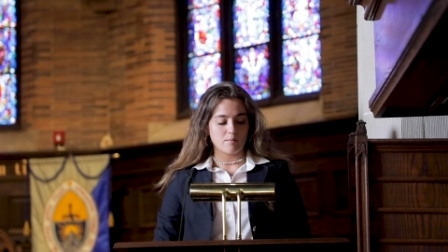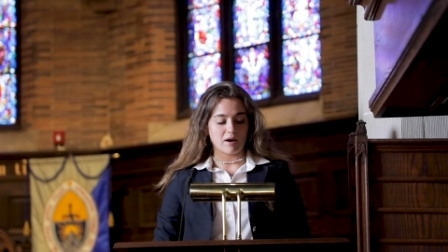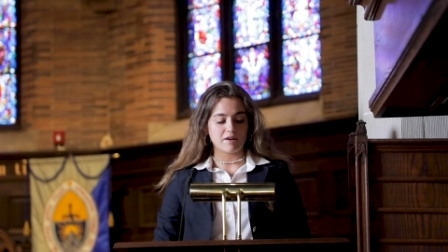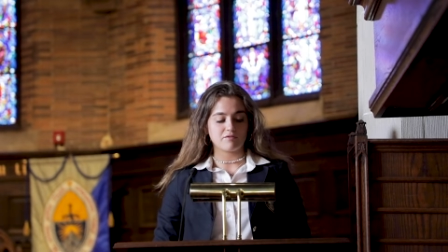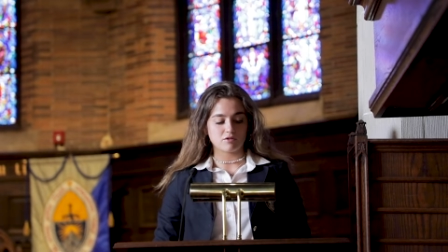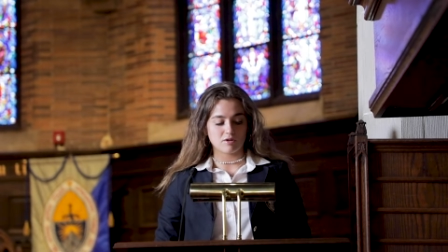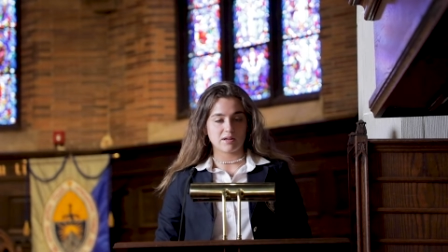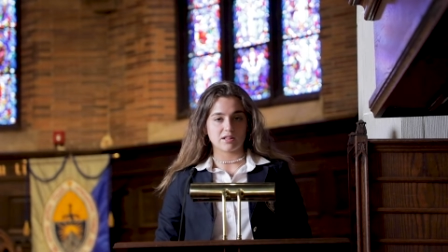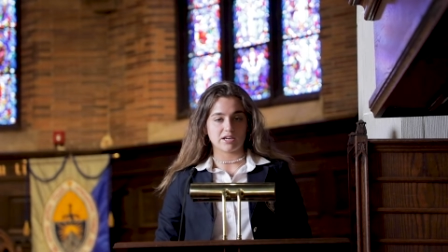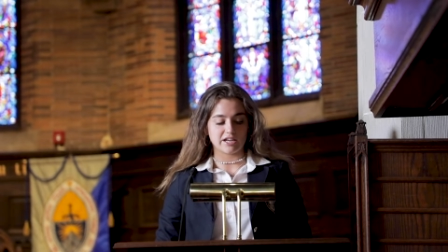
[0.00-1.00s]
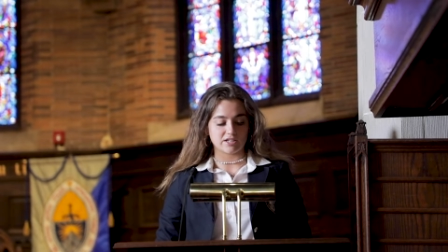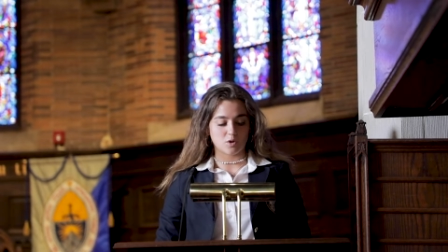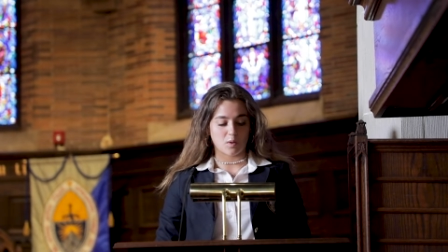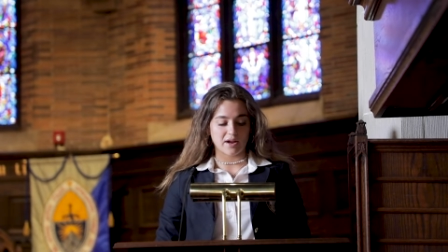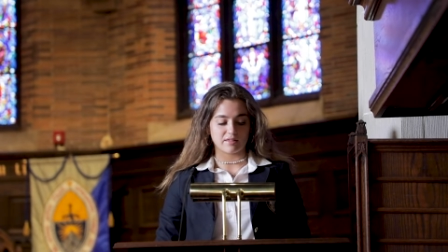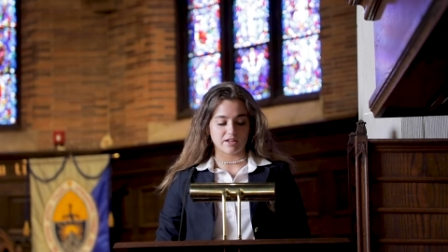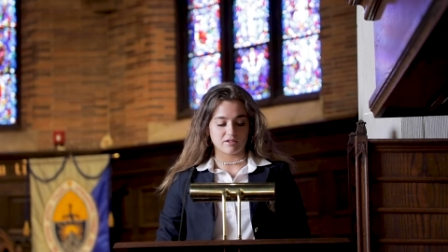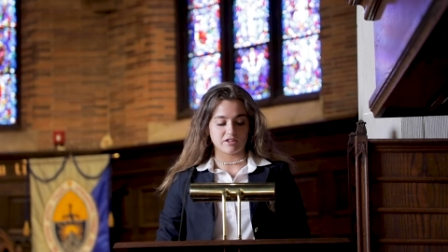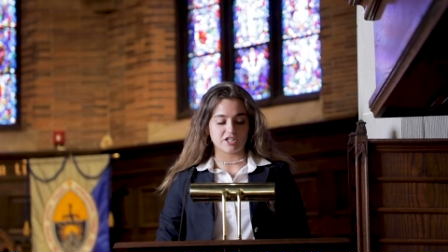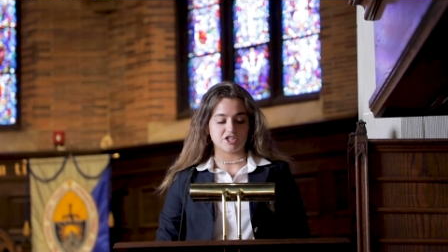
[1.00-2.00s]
My vulnerability is quite literally